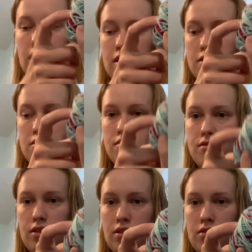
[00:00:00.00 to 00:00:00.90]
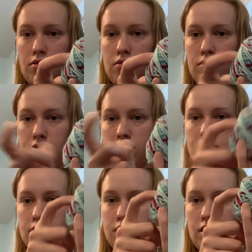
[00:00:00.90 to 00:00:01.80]
So
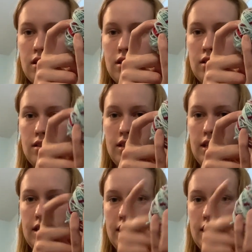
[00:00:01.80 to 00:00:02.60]
yeah,